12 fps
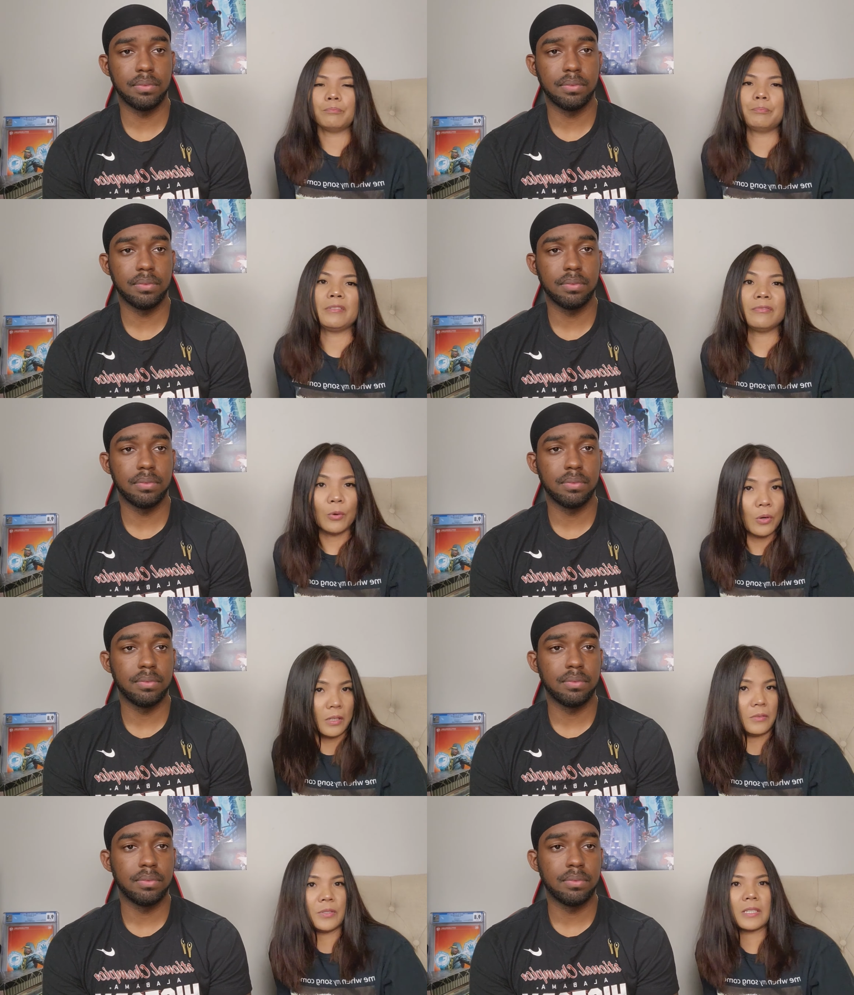Speaker 1: before
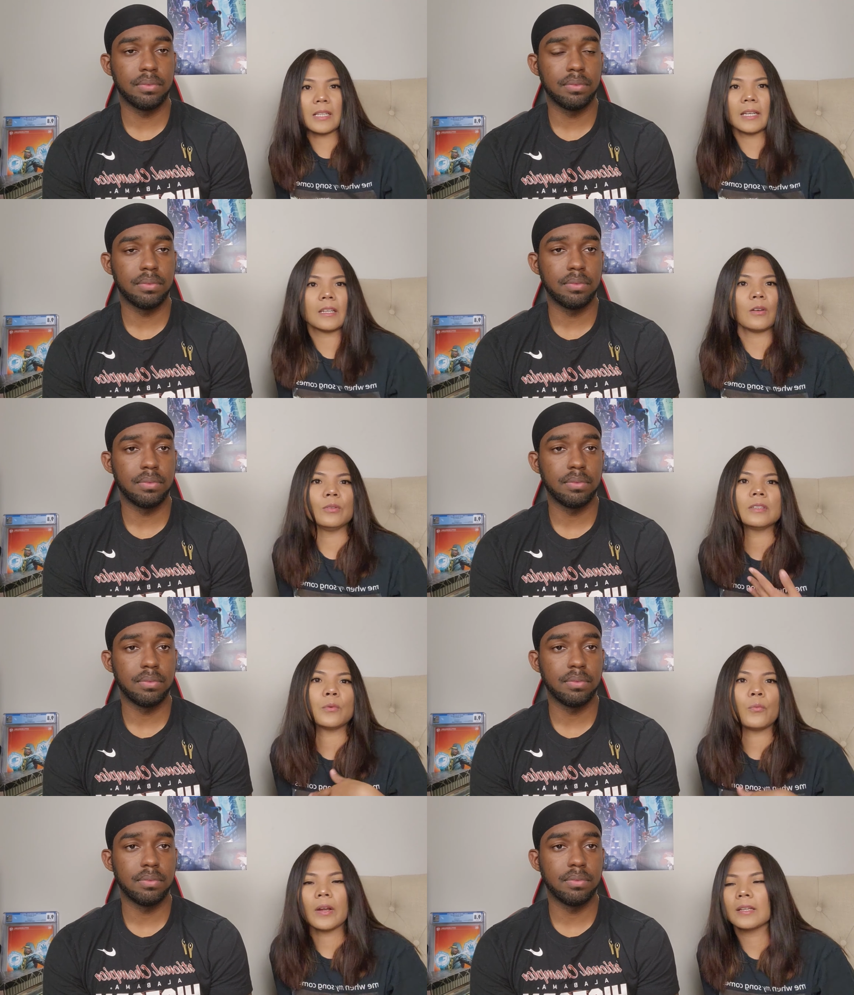it was like only
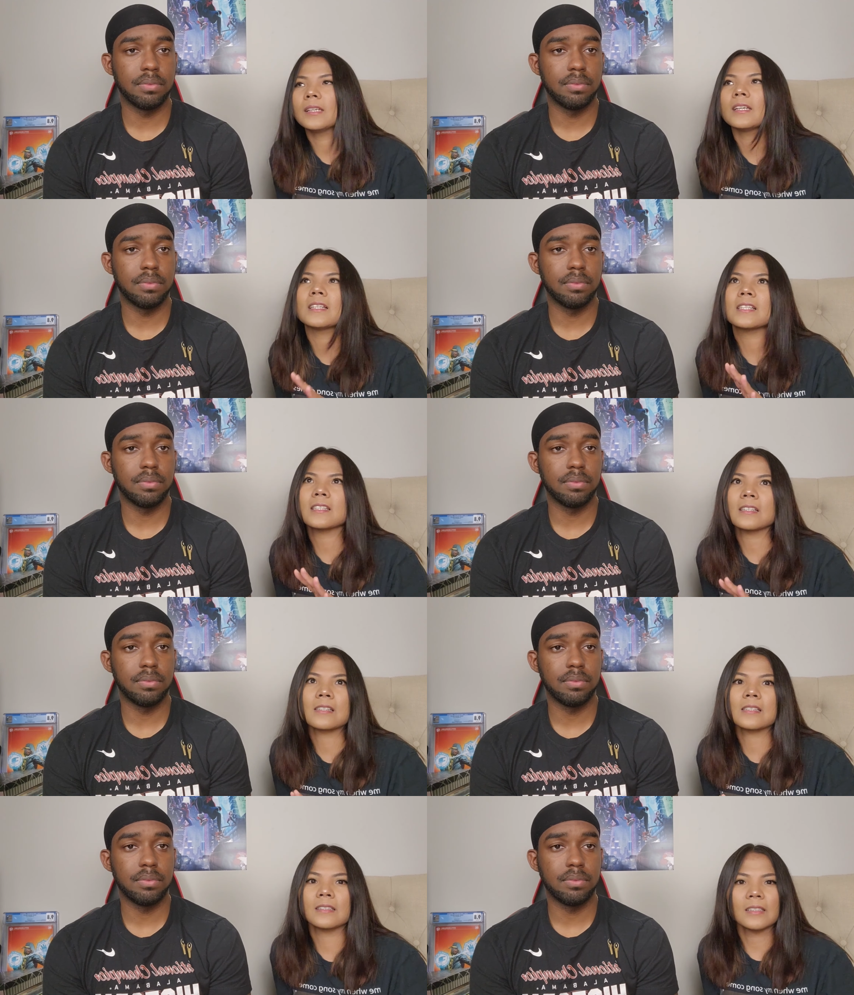when he's
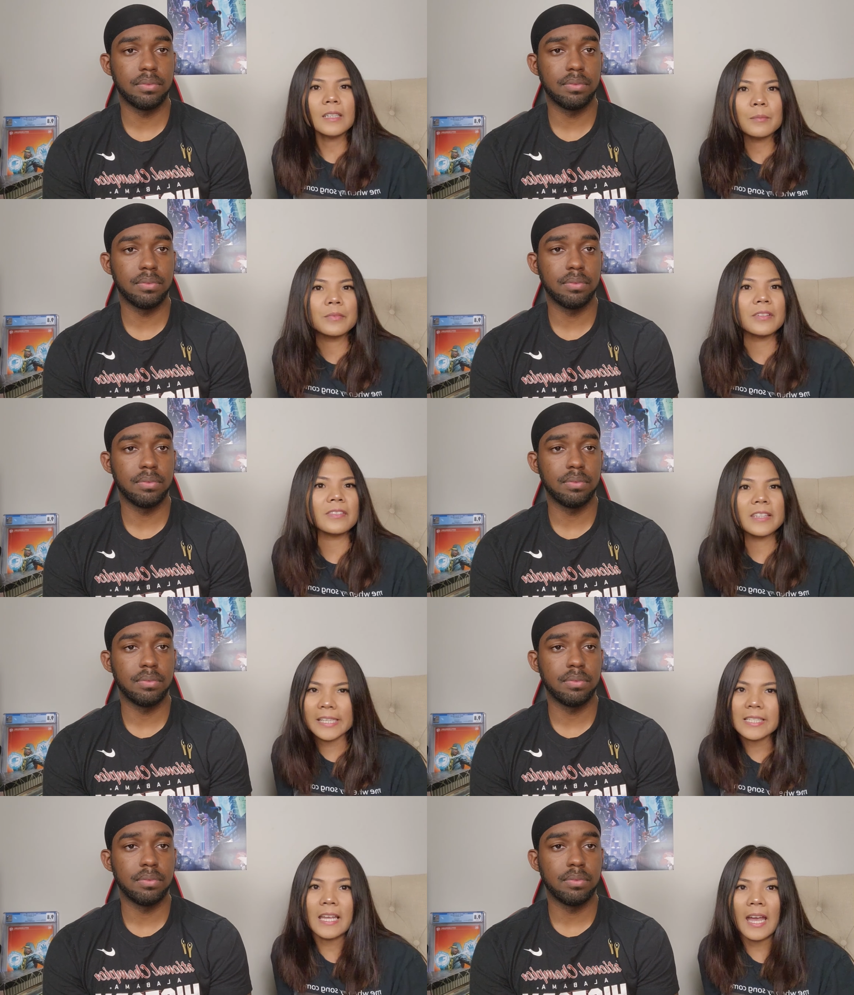asleep that
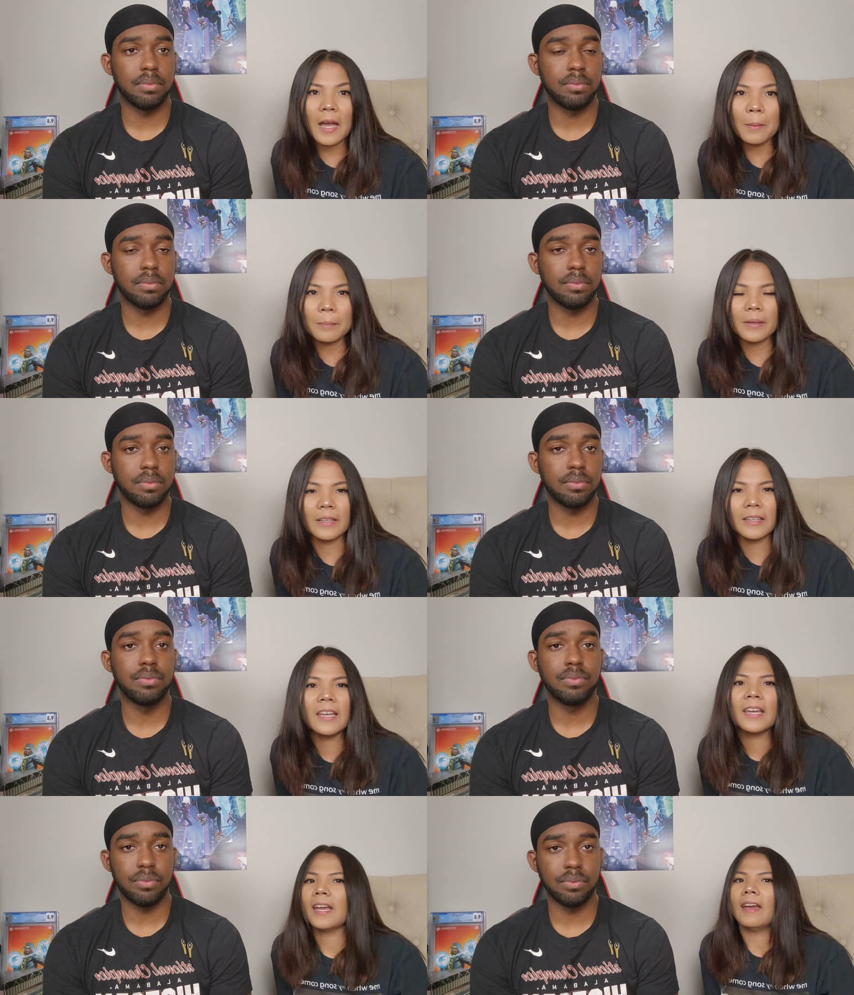things happen
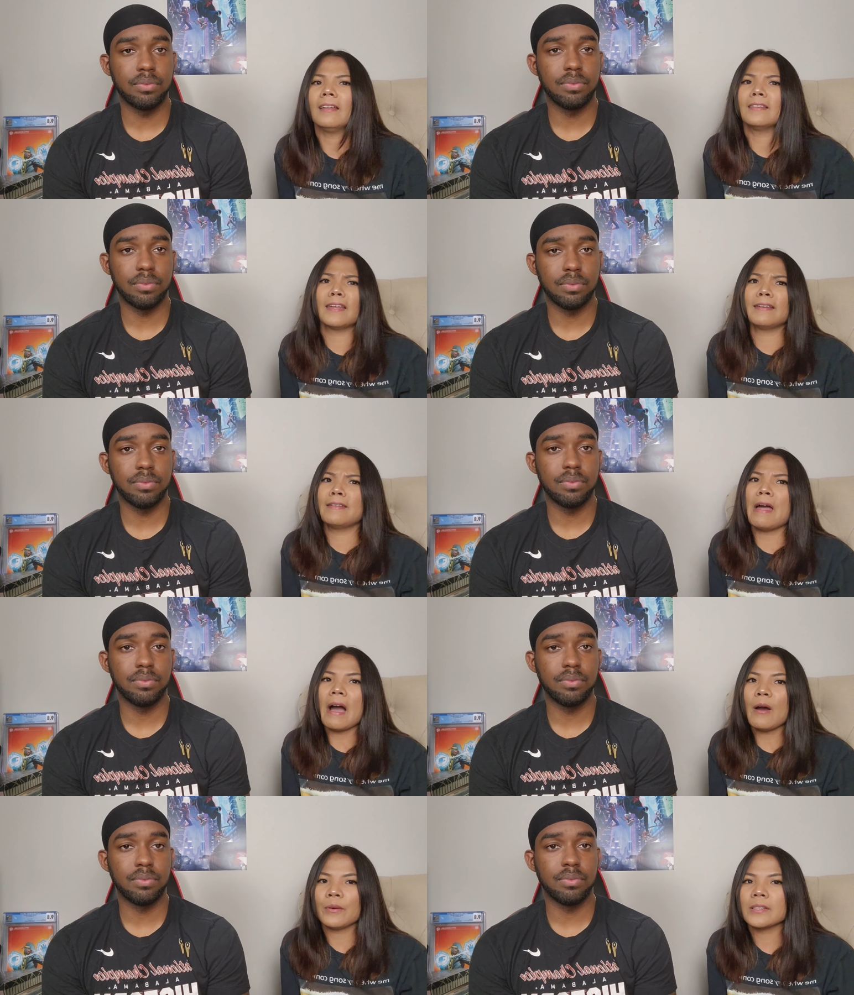and then
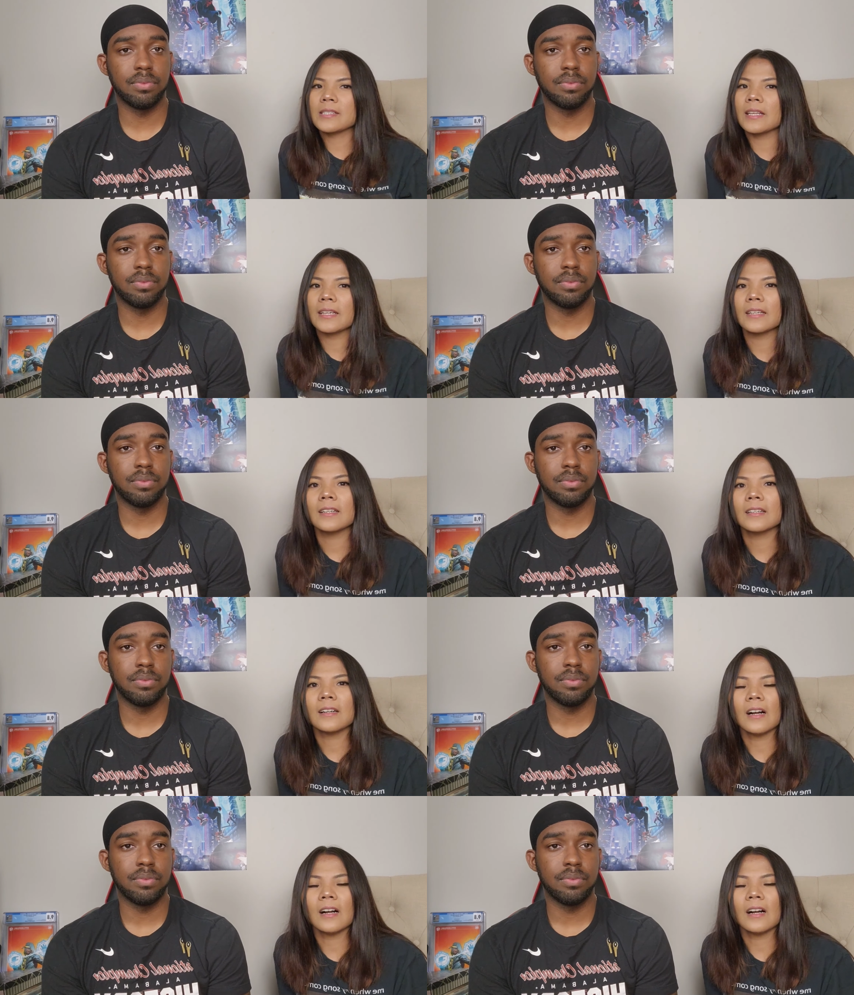now it's like